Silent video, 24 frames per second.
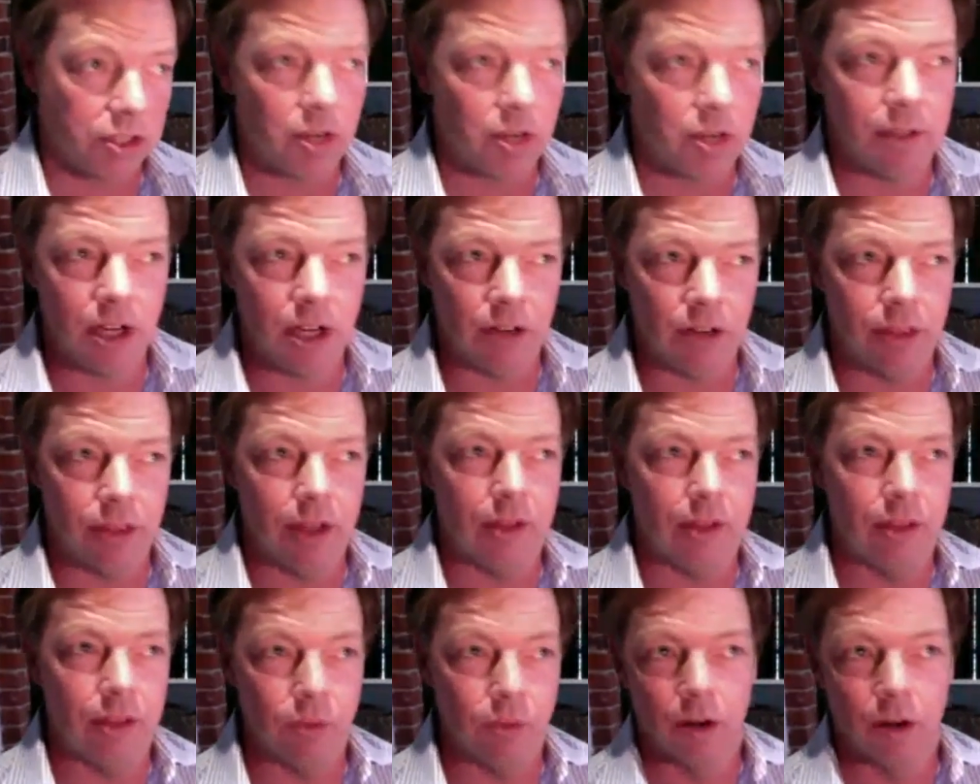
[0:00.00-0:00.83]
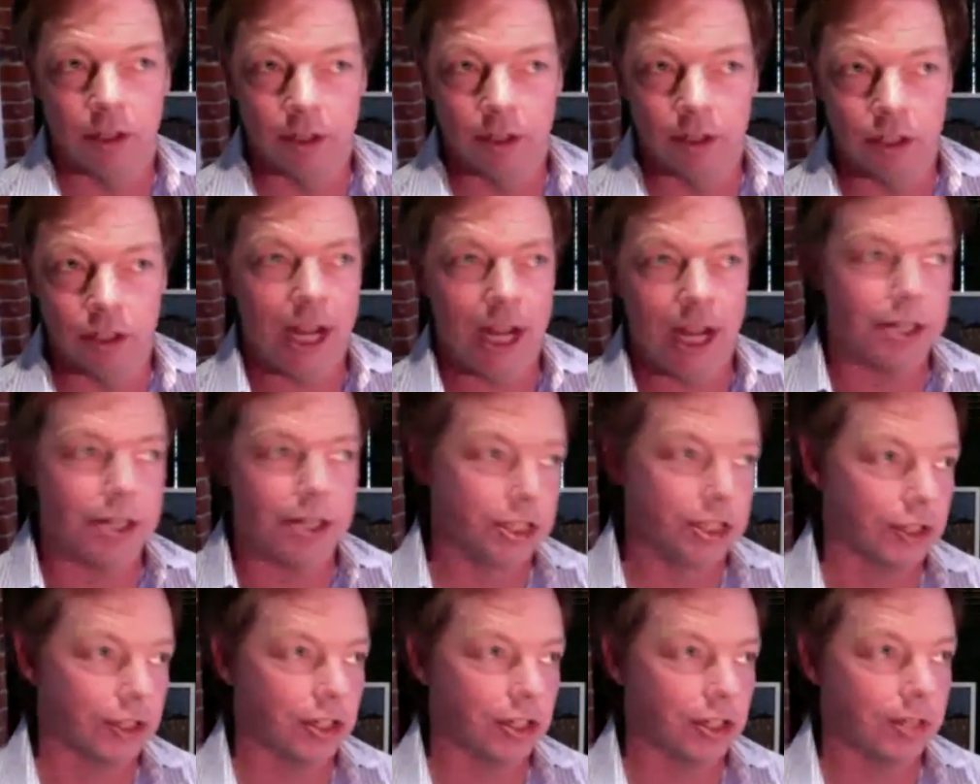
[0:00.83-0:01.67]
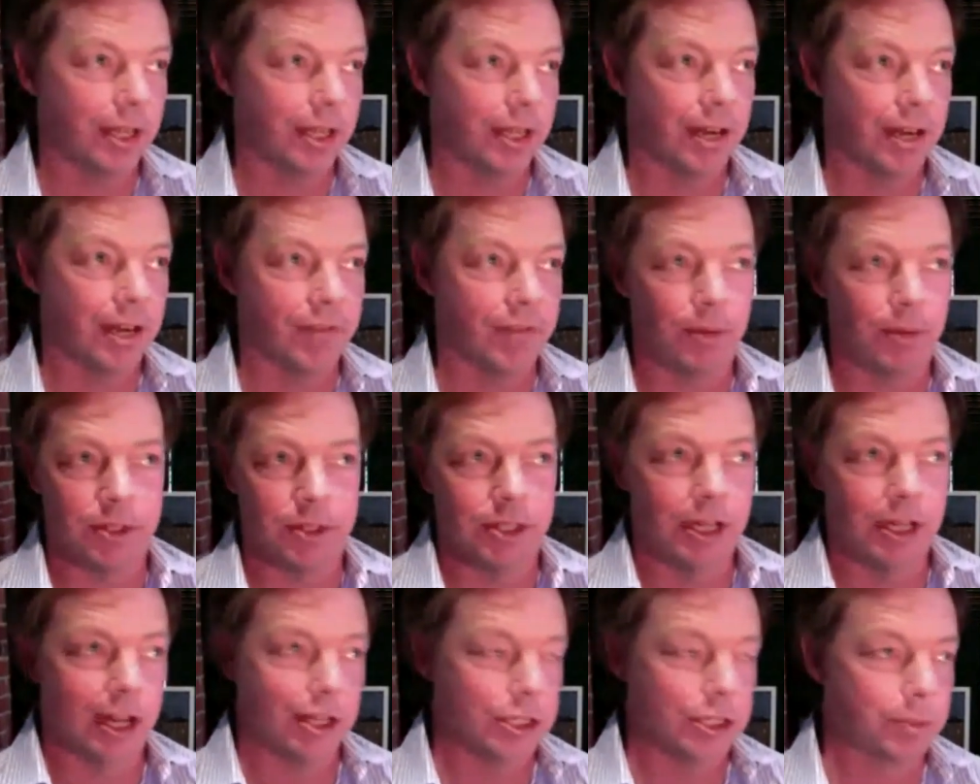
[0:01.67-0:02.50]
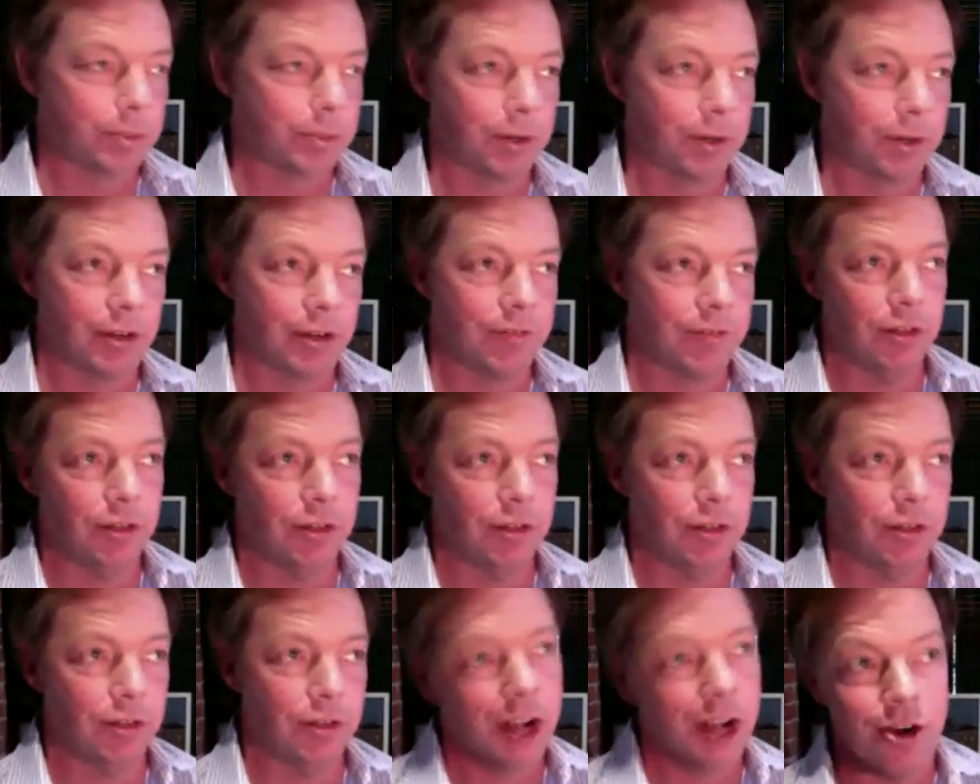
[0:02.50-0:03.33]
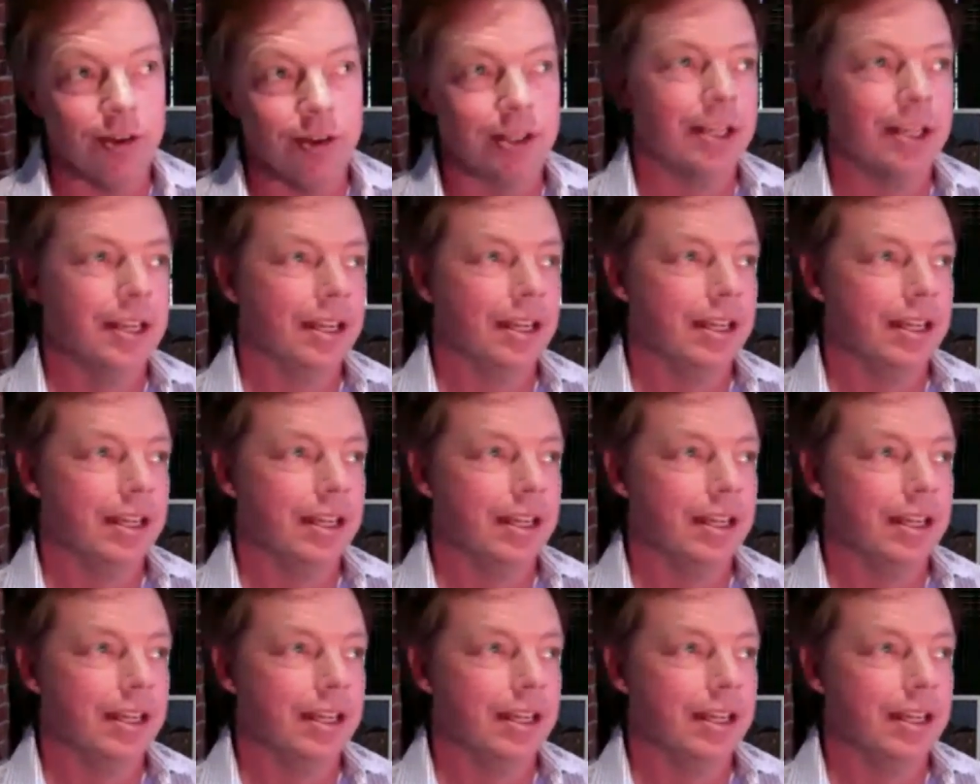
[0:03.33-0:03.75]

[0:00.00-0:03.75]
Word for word: So you know, the, the world has changed a little bit. Everyone's an entrepreneur. If you code,